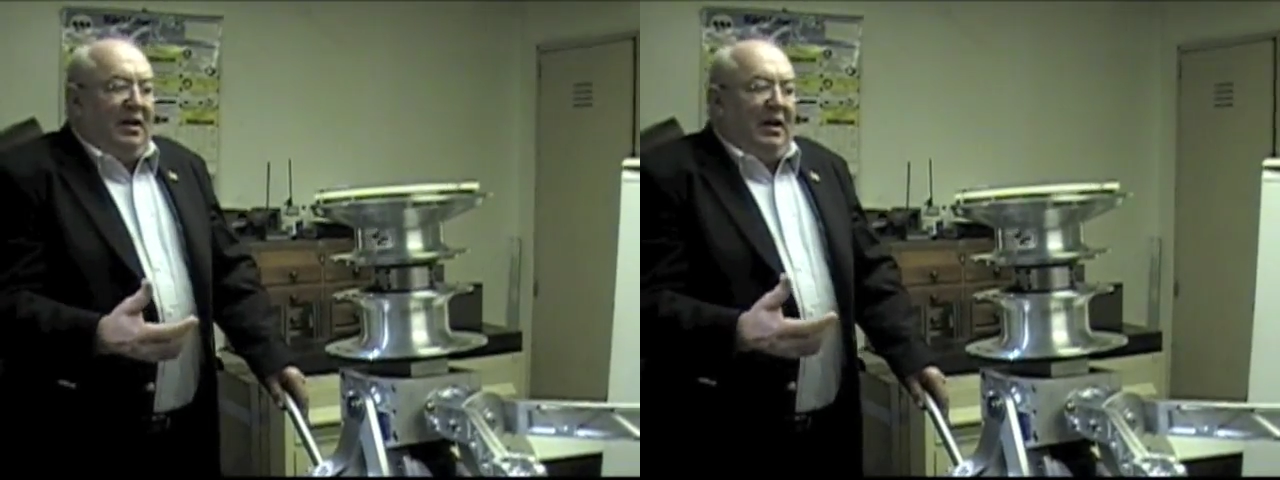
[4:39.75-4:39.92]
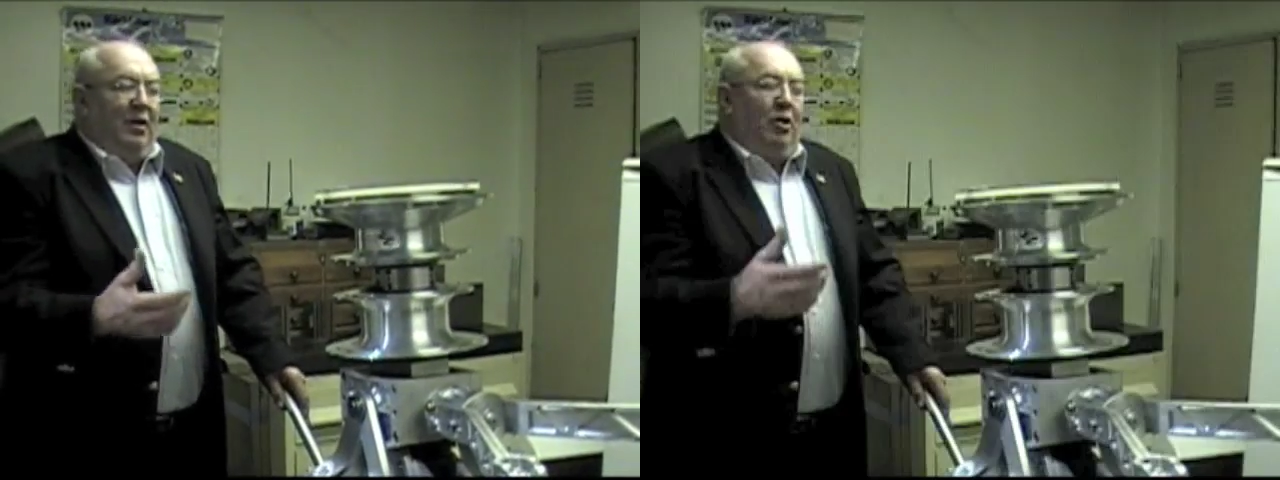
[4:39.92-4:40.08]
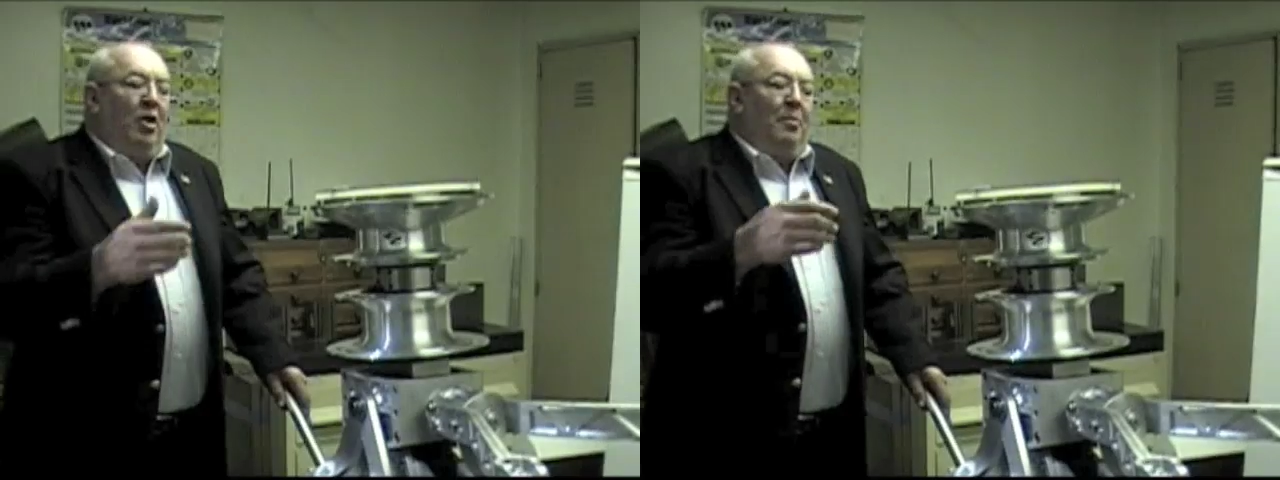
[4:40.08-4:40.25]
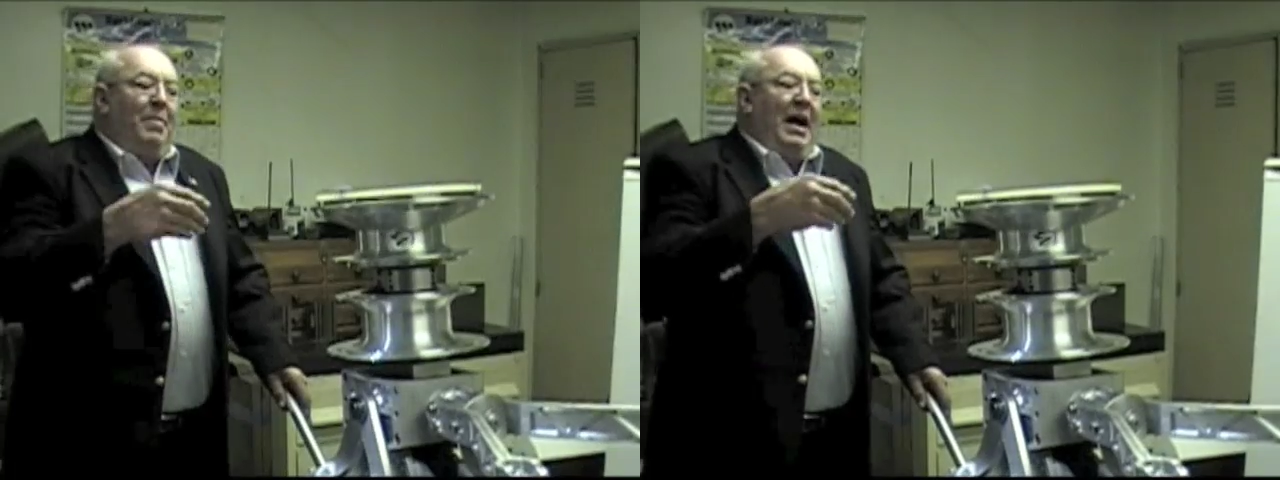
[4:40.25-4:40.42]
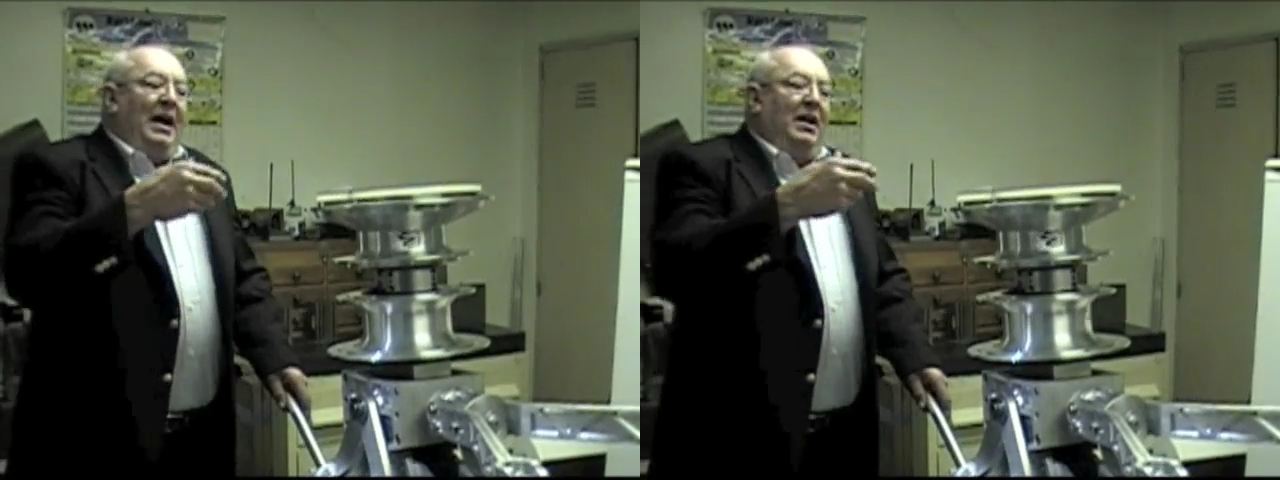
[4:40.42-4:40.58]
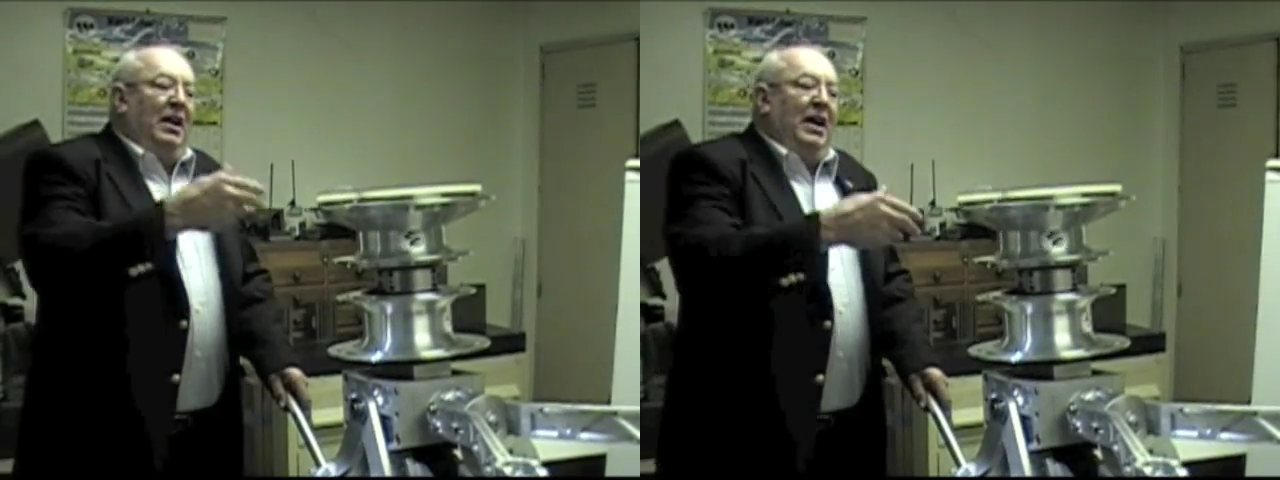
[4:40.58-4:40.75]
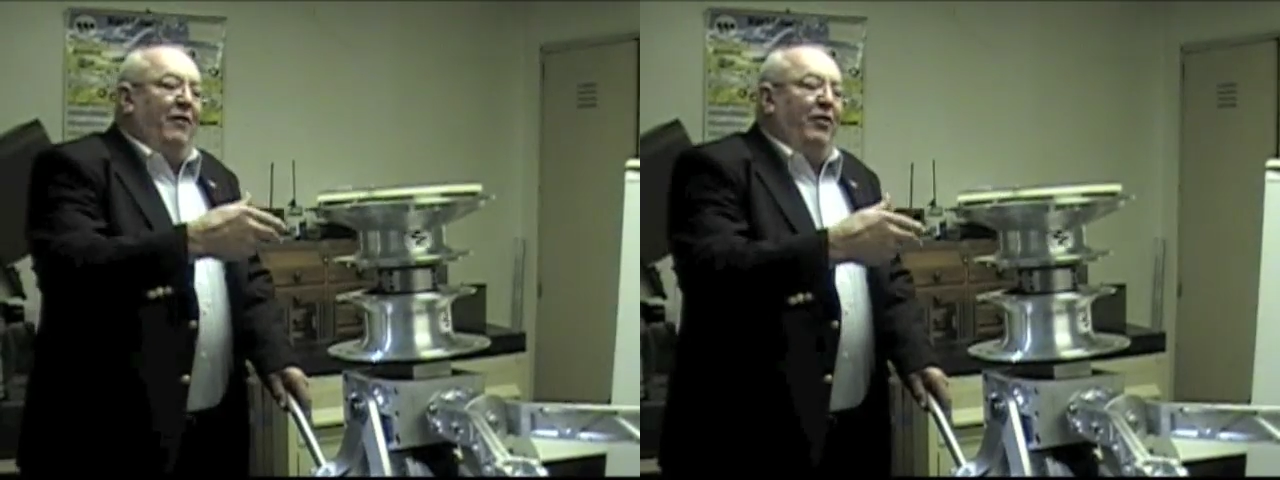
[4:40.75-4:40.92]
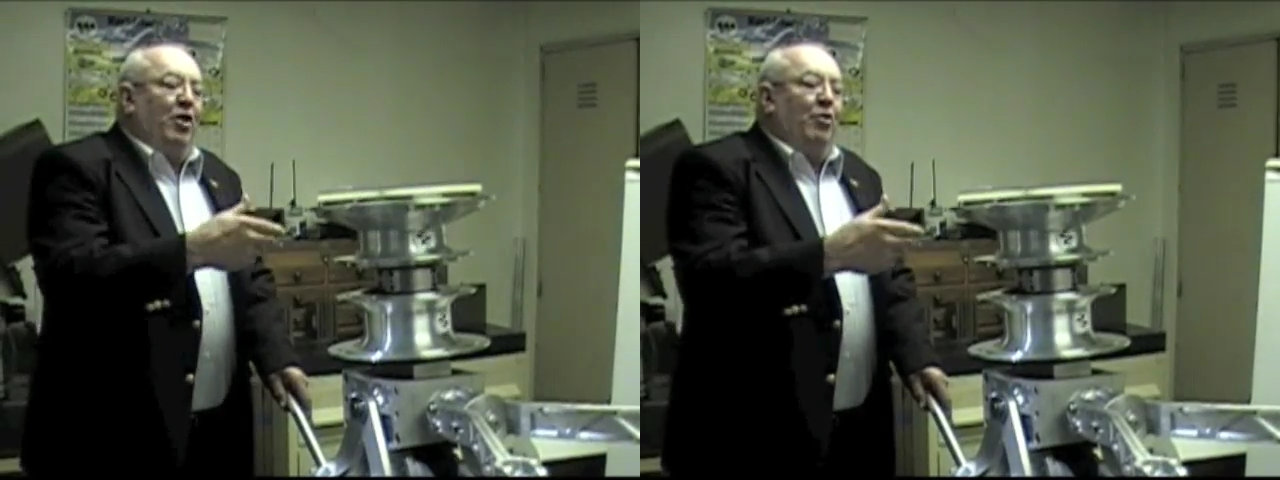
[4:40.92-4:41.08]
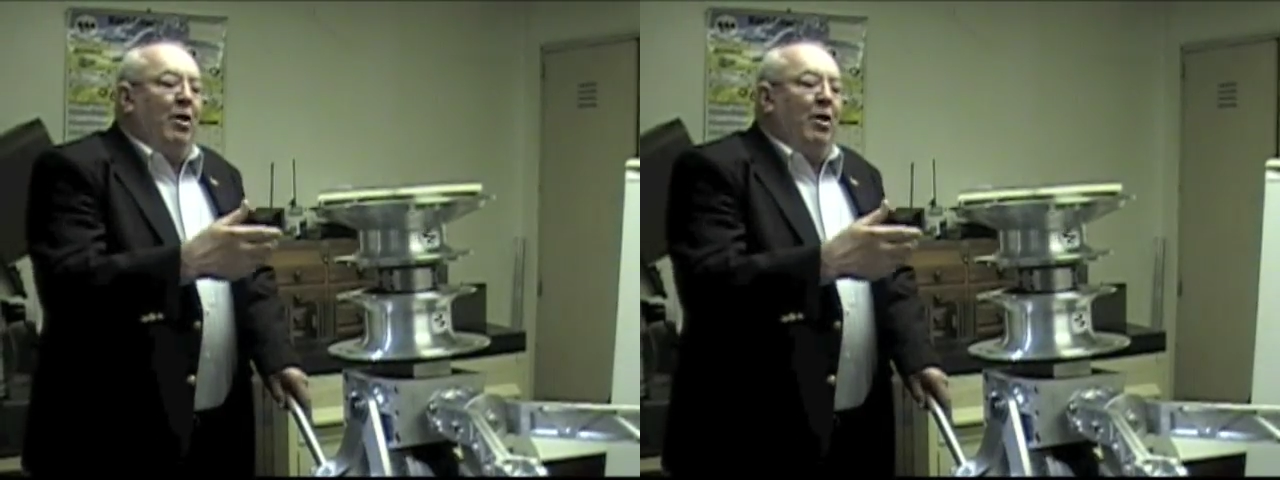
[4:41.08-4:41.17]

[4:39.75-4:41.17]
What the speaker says: You're going to bank left or